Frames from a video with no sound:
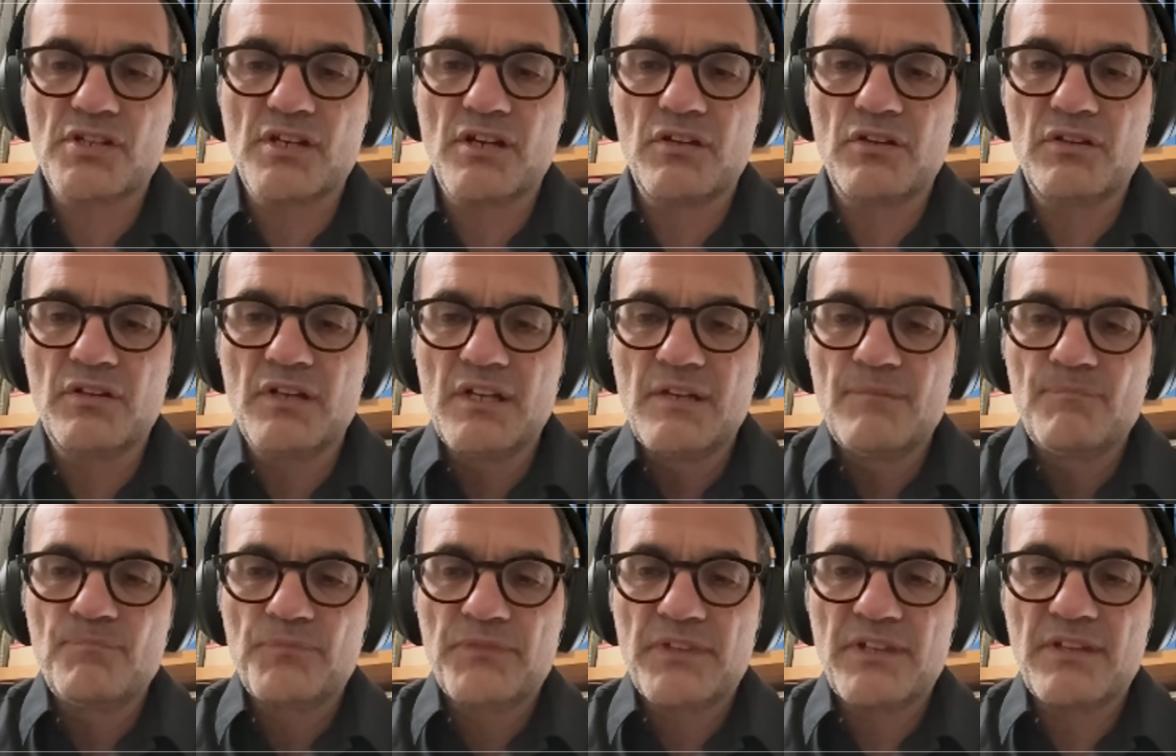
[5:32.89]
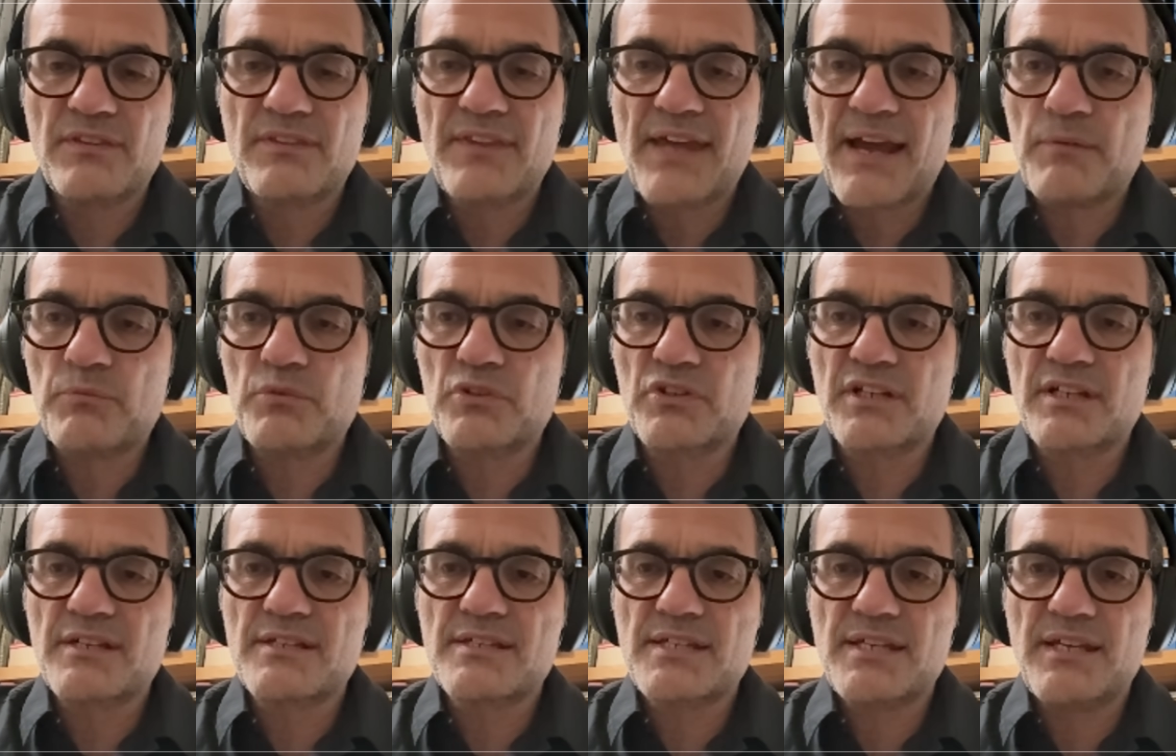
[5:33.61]
So that will
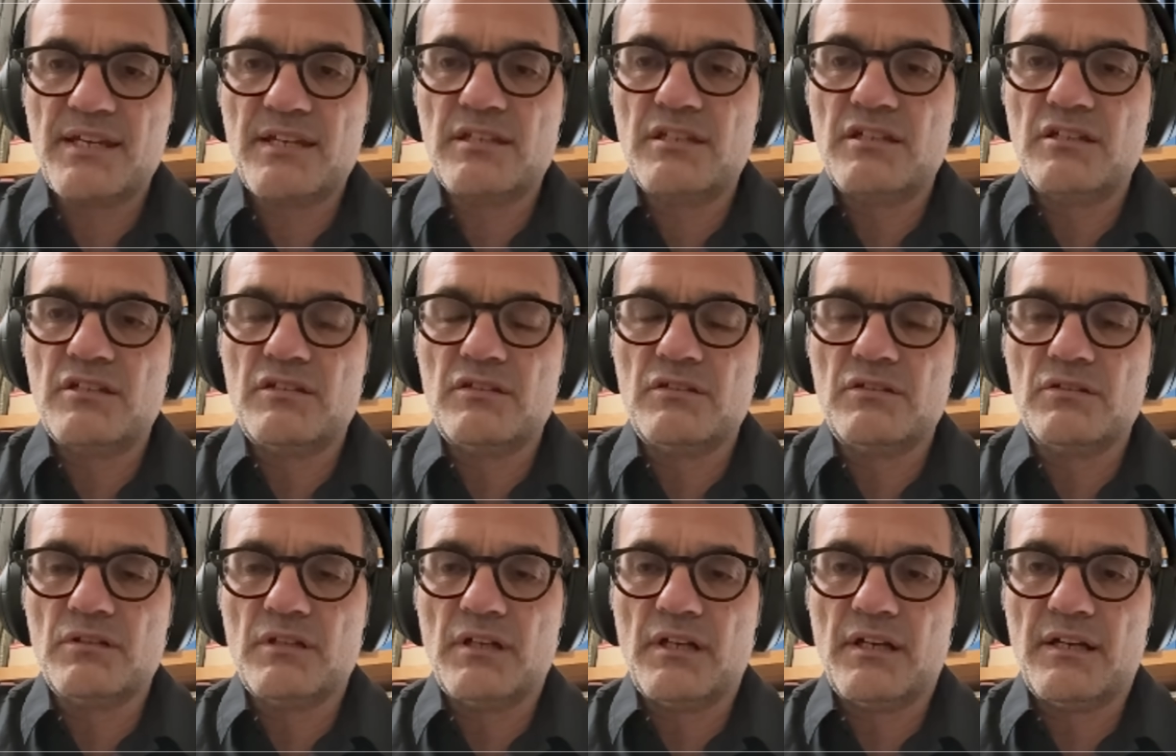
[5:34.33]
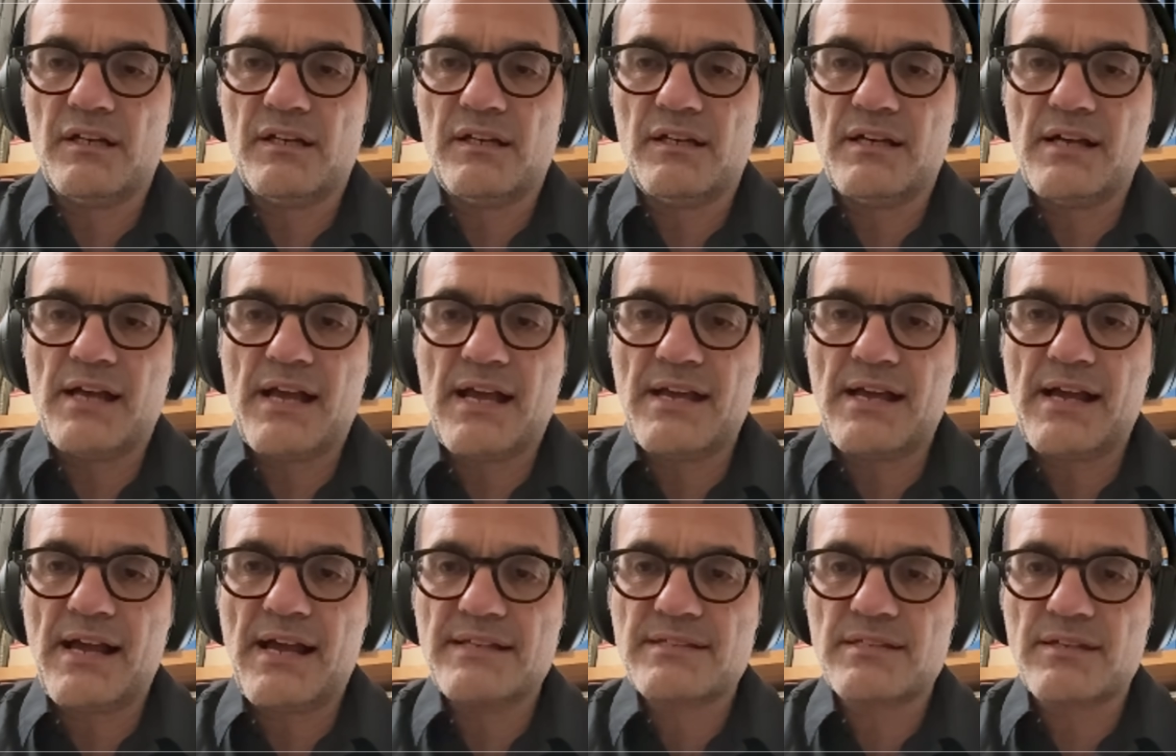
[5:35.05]
continue
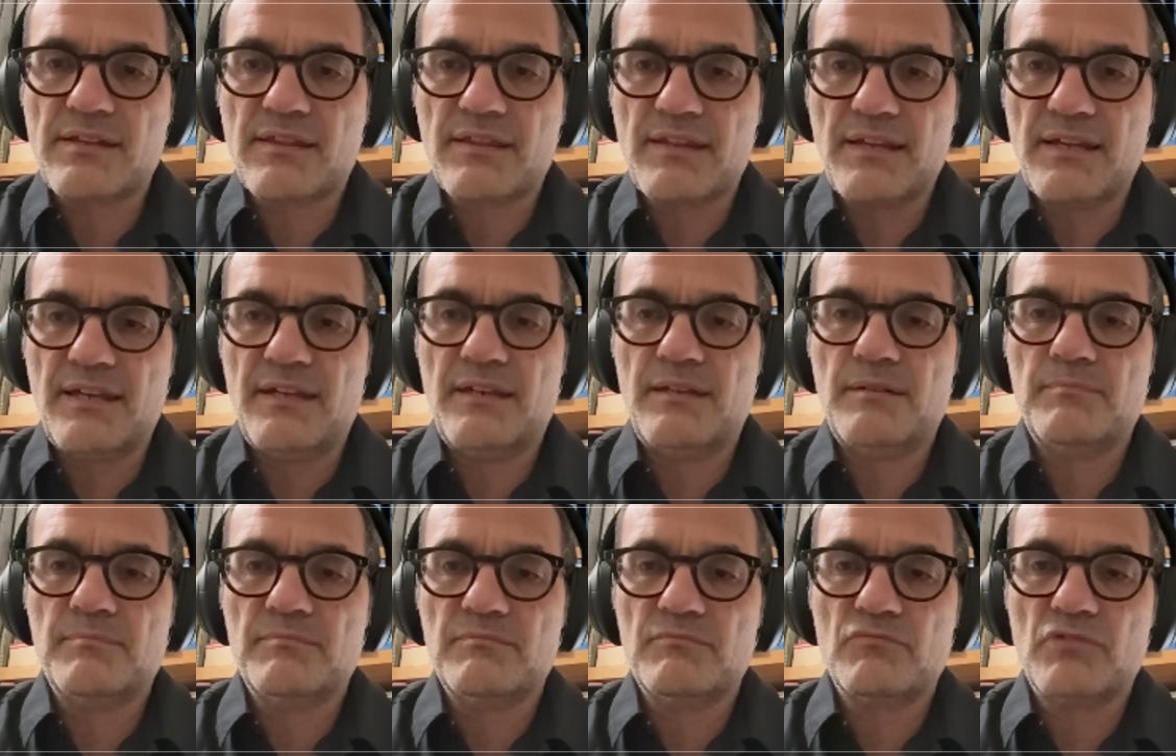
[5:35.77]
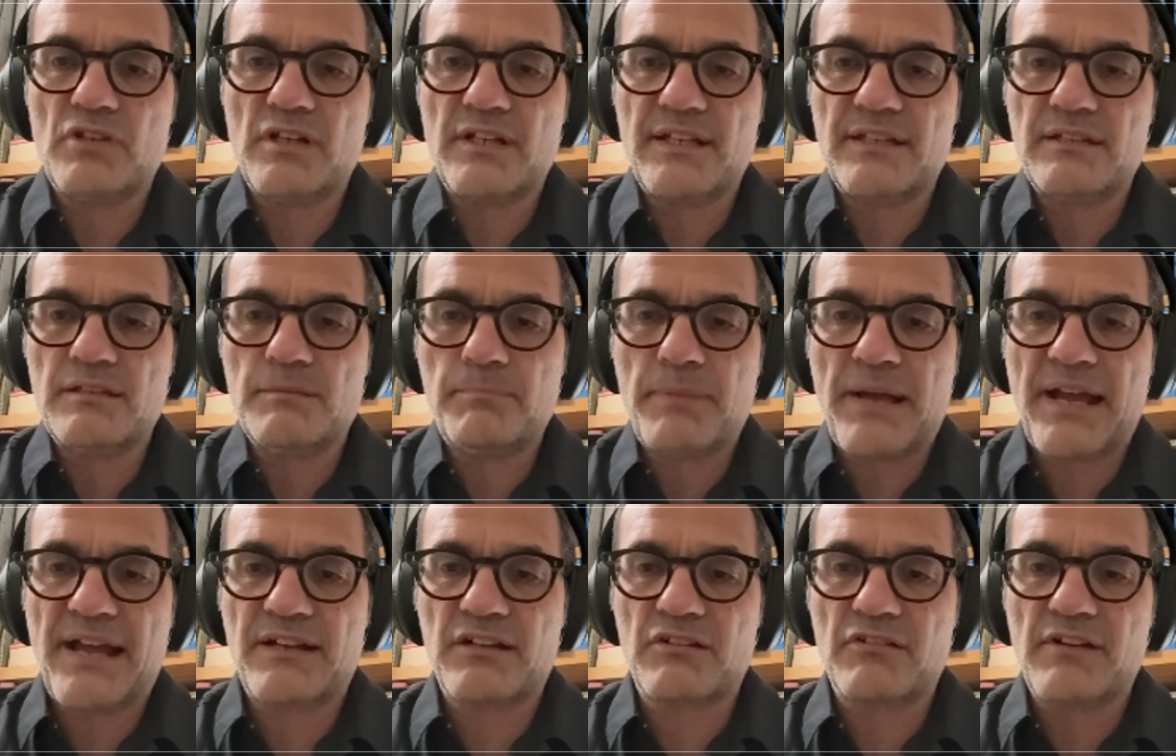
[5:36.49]
uh, as a theme running in the
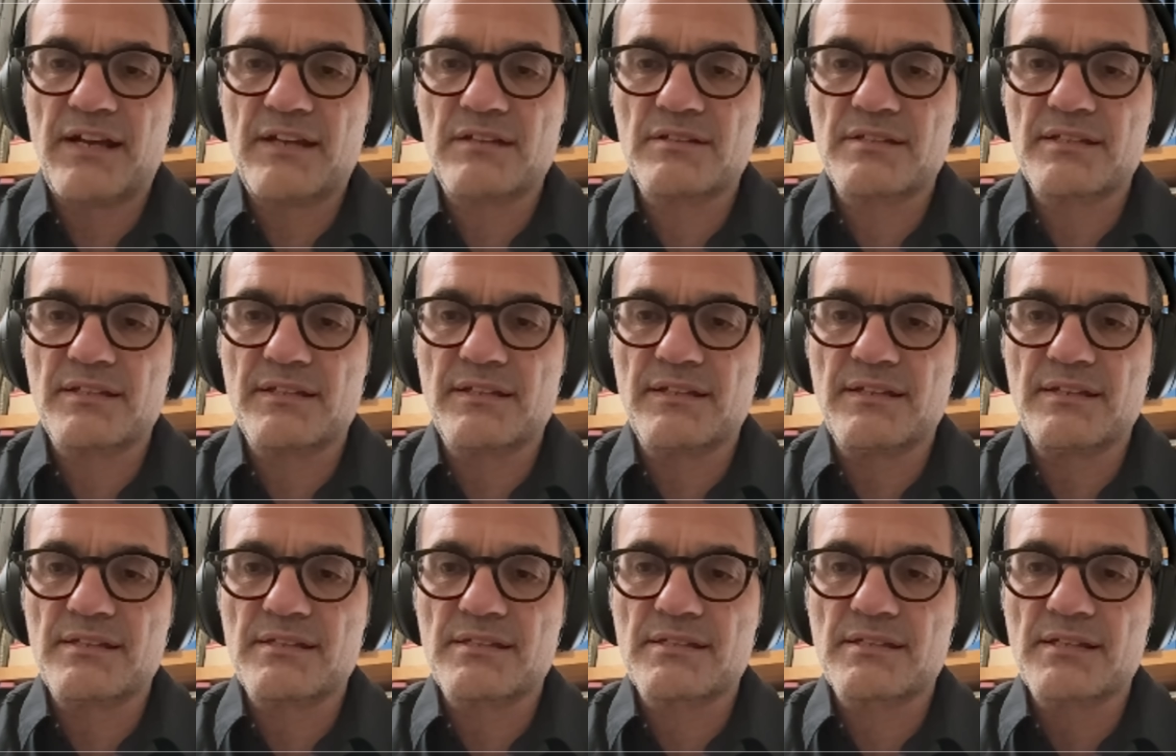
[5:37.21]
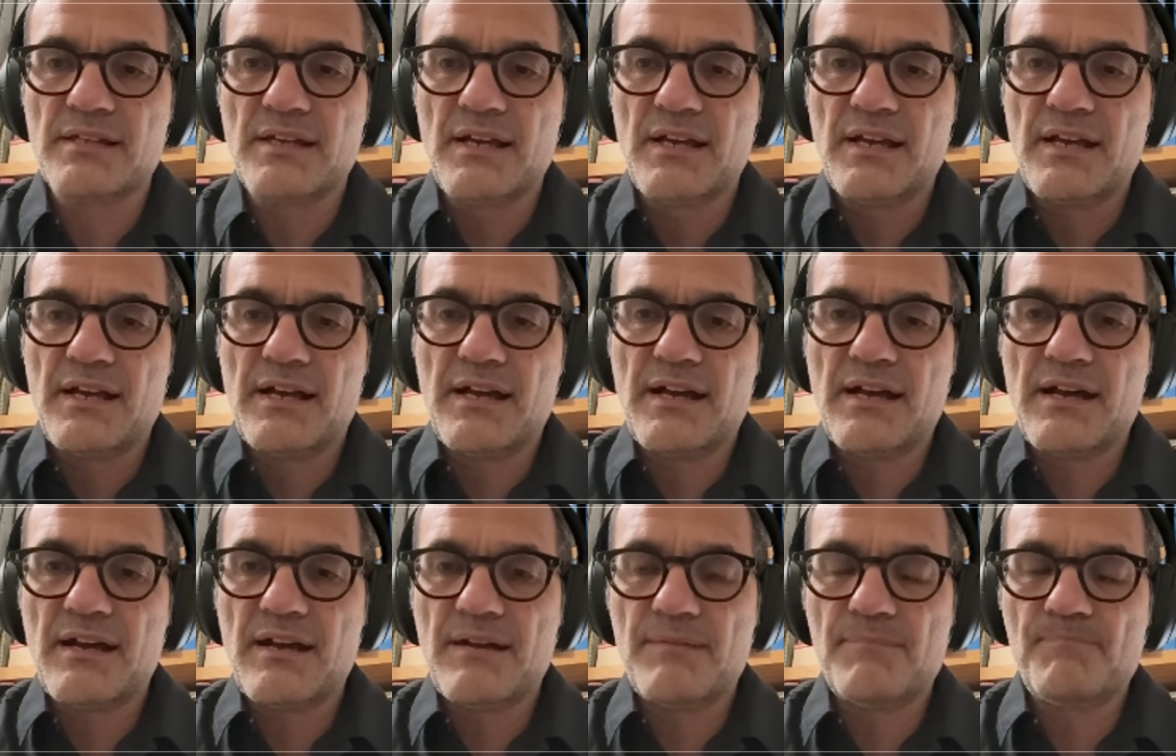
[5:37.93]
background to this.
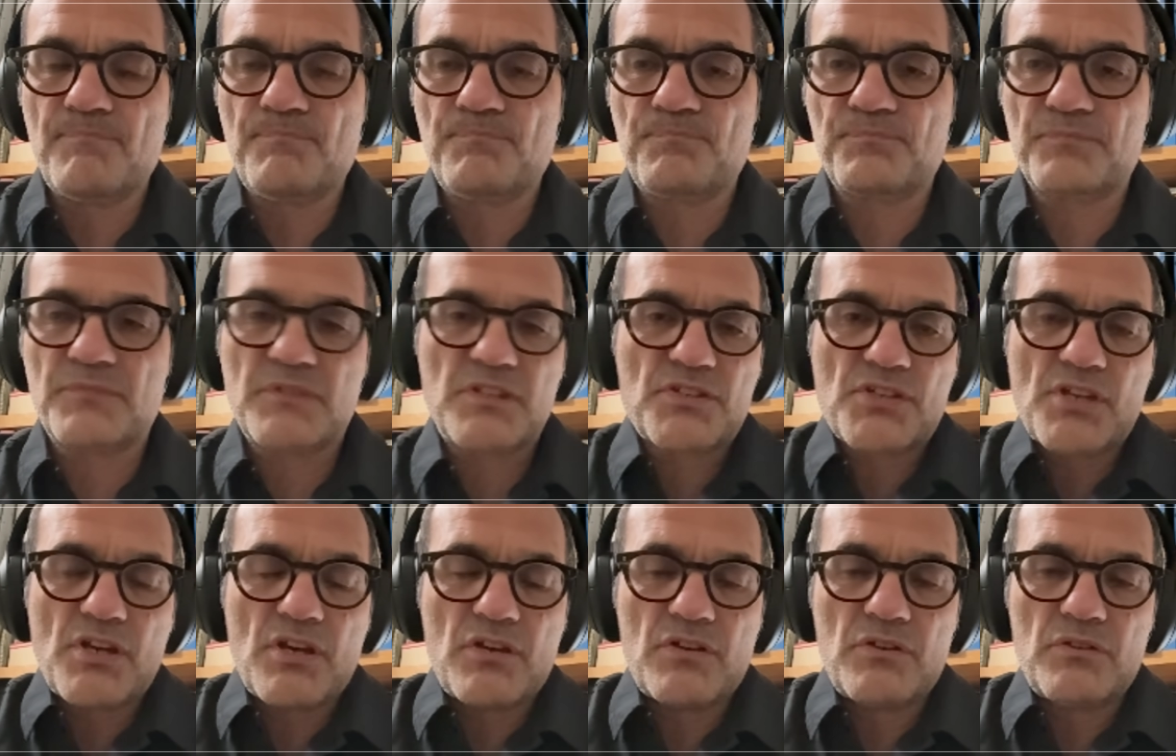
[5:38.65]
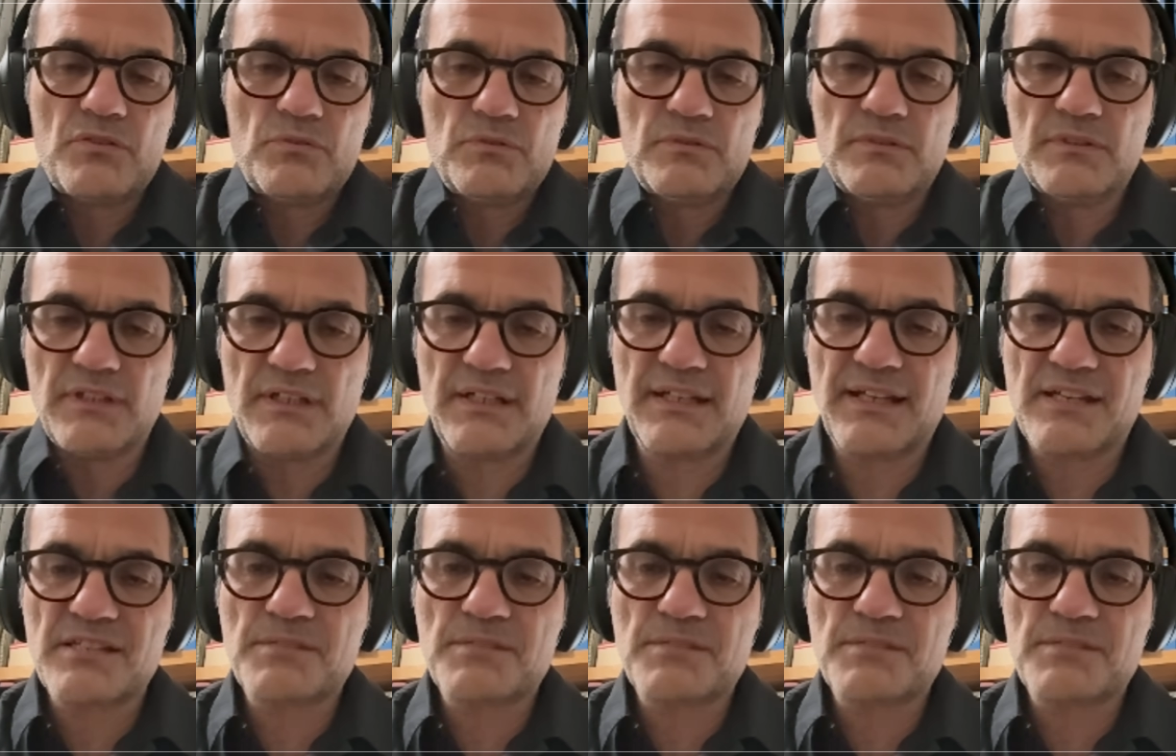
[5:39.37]
Um, so I